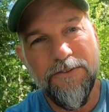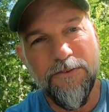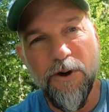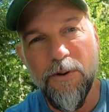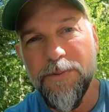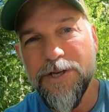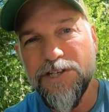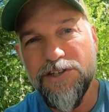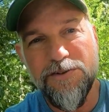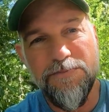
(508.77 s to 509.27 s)

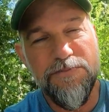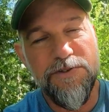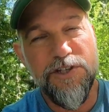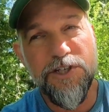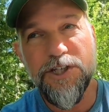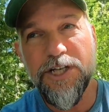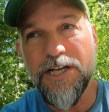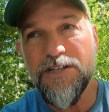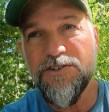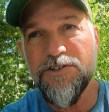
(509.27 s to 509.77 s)
Throw me some
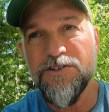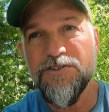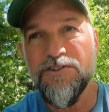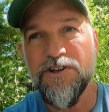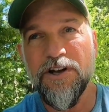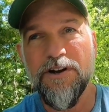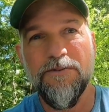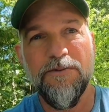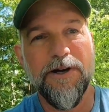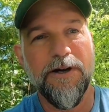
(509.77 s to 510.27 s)

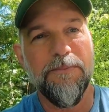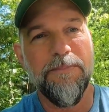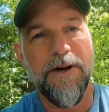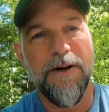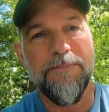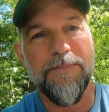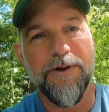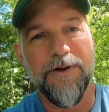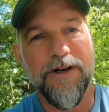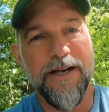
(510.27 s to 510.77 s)
suggestions on a rear
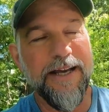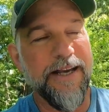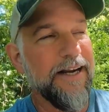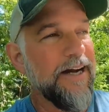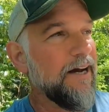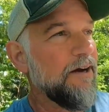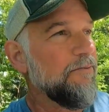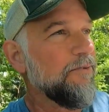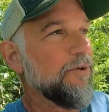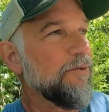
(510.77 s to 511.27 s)
bumper and
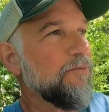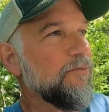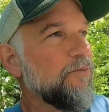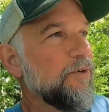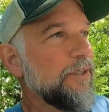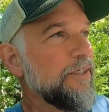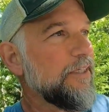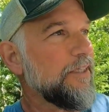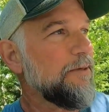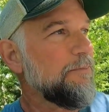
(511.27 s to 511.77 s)
I would
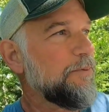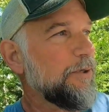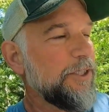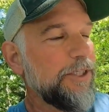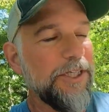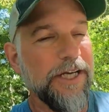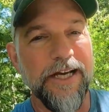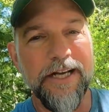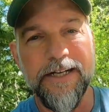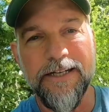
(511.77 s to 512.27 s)
really
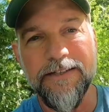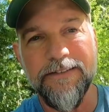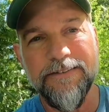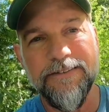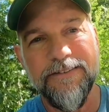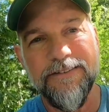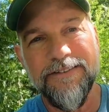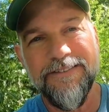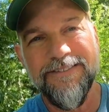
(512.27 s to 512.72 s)
appreciate it.